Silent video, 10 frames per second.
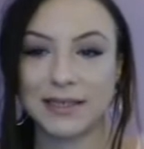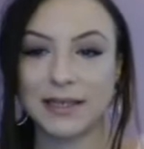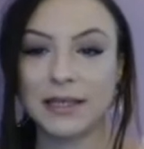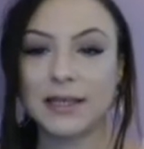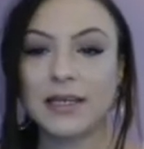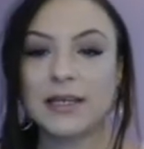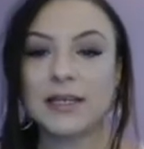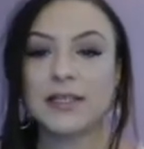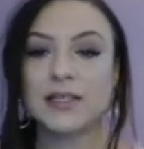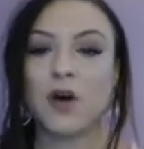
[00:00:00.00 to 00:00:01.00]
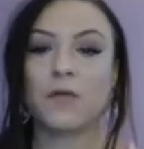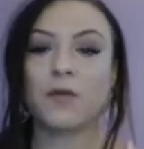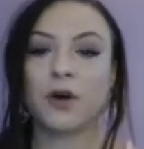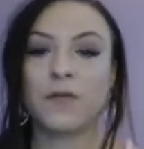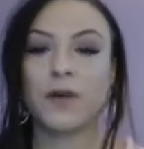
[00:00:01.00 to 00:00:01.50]
Okay, so
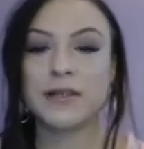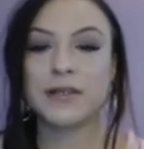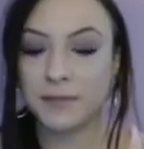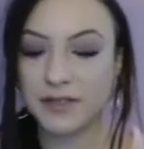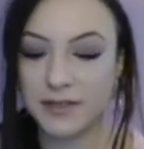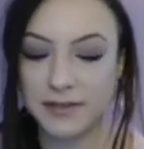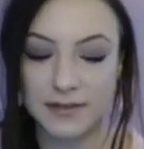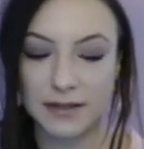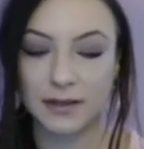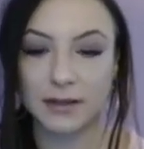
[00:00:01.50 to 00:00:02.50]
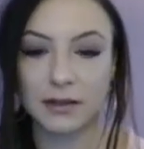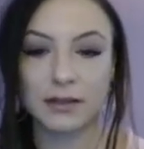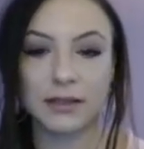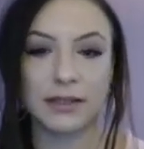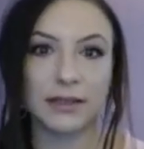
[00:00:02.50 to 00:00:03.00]
for first person singular,
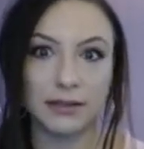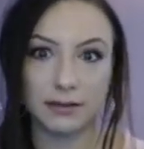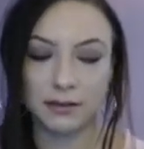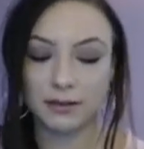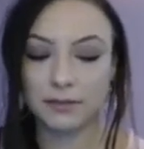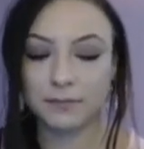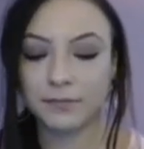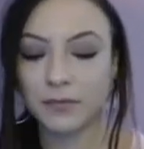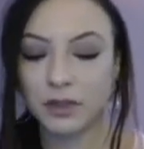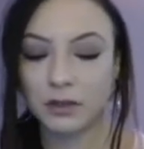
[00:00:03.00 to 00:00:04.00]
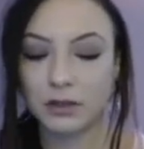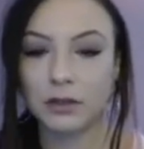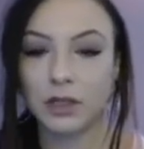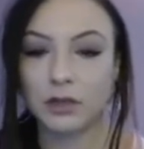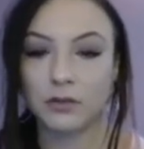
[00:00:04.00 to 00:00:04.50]
like ich, you
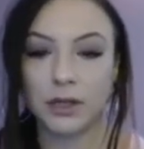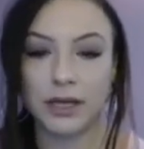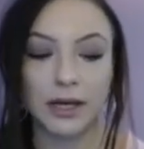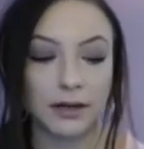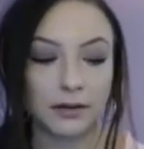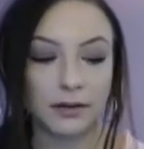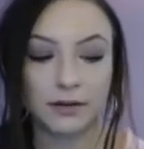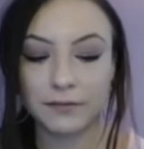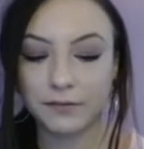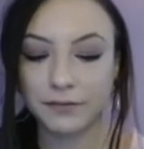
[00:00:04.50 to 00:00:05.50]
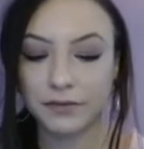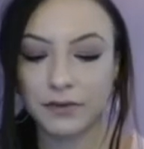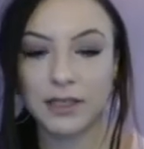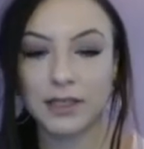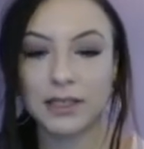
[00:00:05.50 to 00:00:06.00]
need to add
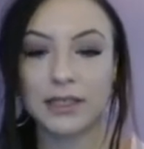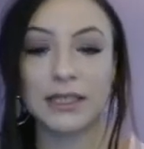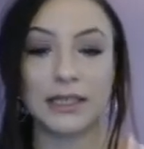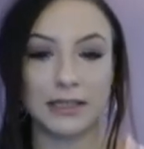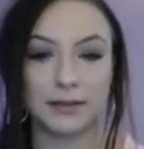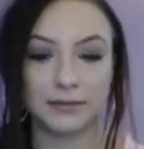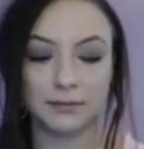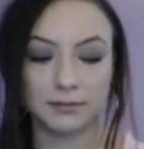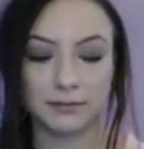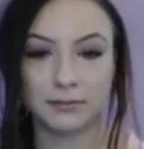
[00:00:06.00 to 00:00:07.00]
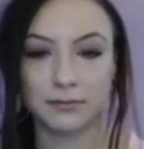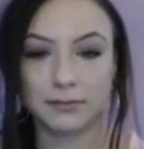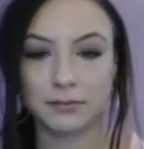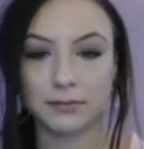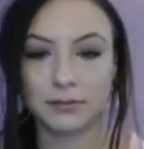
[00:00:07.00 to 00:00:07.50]
I.
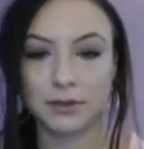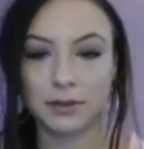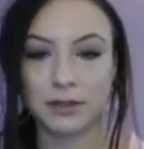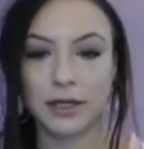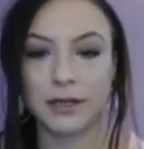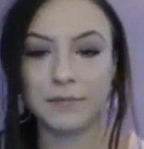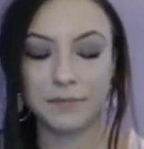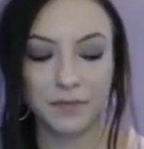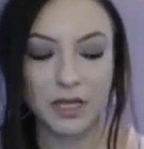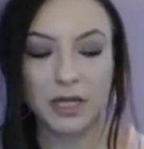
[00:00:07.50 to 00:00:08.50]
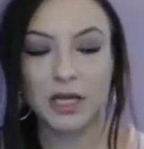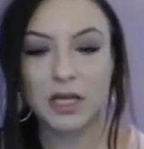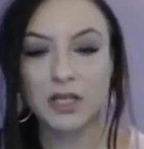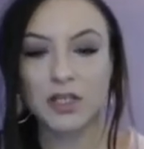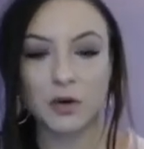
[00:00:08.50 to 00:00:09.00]
Okay,
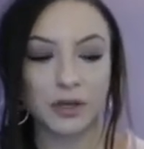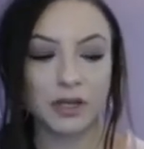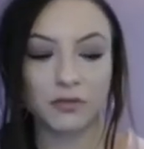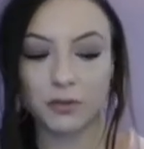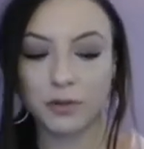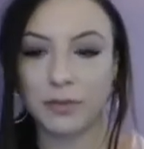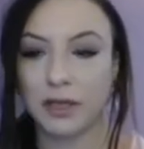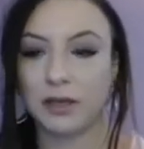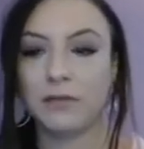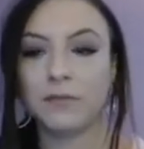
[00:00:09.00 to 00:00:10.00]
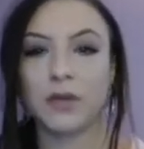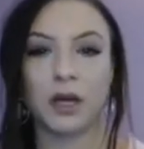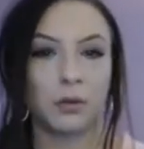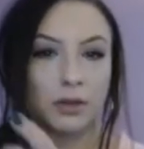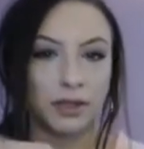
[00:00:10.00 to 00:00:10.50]
so it would be,
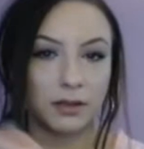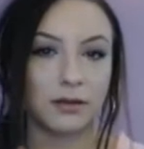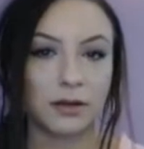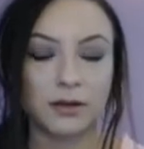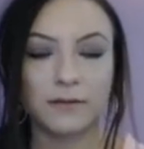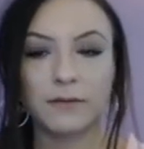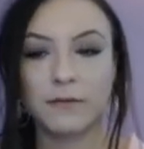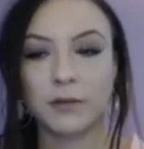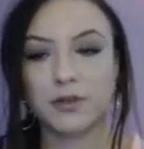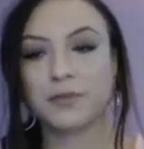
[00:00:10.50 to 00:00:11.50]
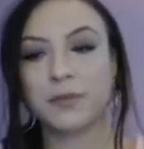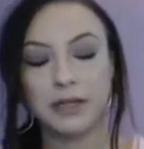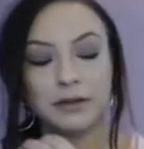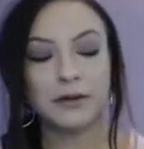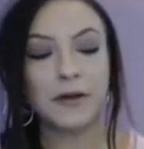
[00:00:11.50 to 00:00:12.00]
I will take the verb
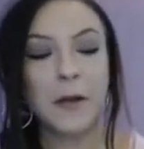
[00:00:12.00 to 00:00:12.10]
spielen.